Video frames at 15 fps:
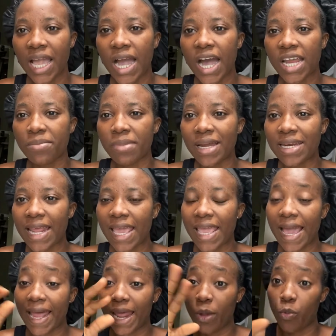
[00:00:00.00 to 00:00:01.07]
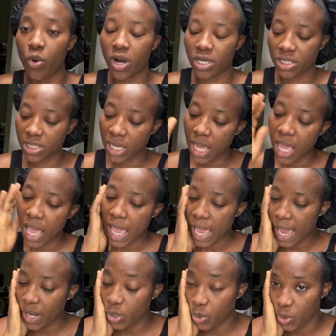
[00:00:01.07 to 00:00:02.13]
On Monday, and I walked.
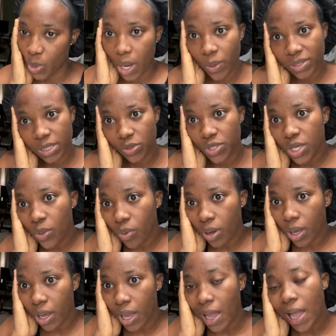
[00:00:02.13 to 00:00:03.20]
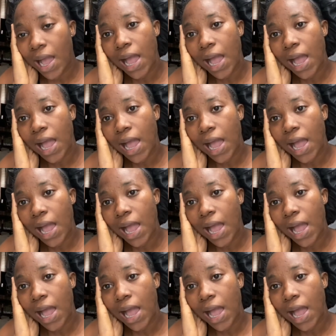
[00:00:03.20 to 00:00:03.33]
Anywho, I was thinking, you know what?